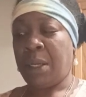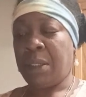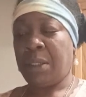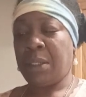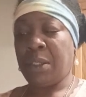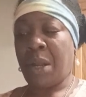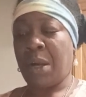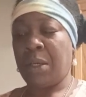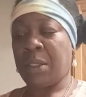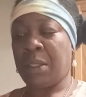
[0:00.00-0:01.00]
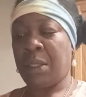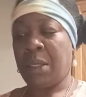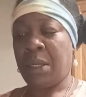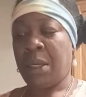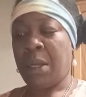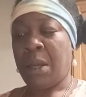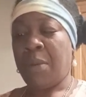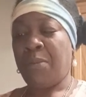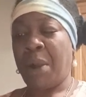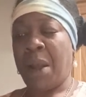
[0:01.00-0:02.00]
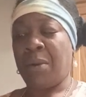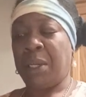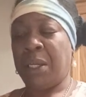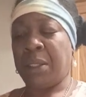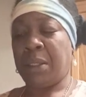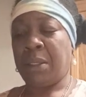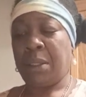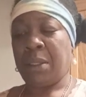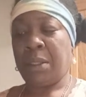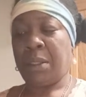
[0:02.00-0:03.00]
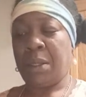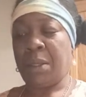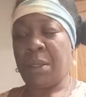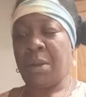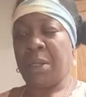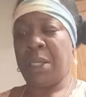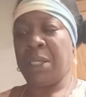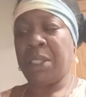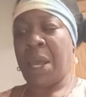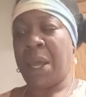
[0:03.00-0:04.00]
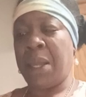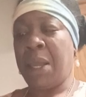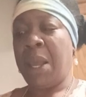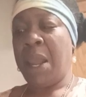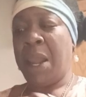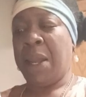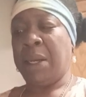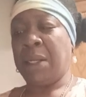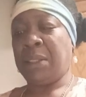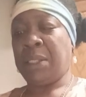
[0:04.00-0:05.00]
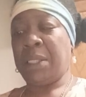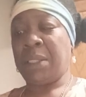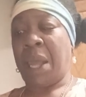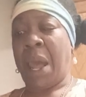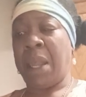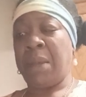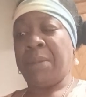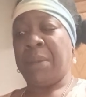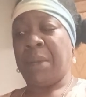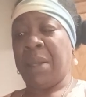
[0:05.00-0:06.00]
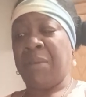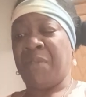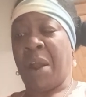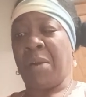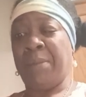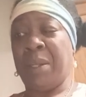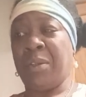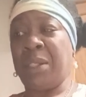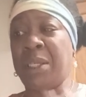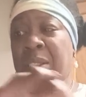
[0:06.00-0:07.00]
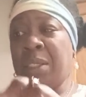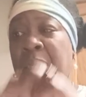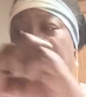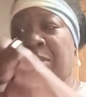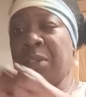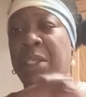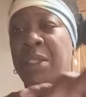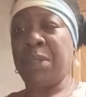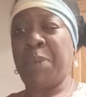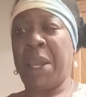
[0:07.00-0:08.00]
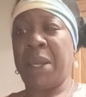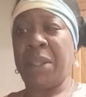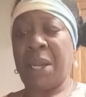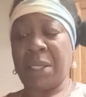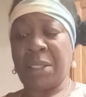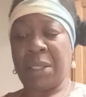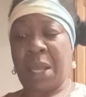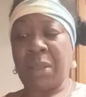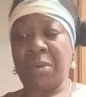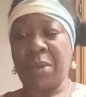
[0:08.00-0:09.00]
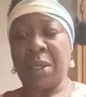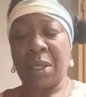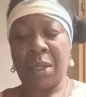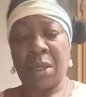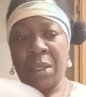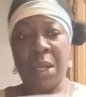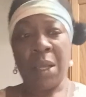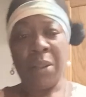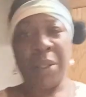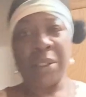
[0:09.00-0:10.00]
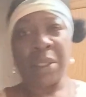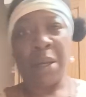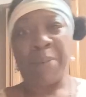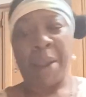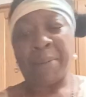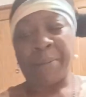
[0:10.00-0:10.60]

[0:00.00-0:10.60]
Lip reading: to start browning on each side. And since I am an environmentalist, you see this pan that I just got through cooking on? This paper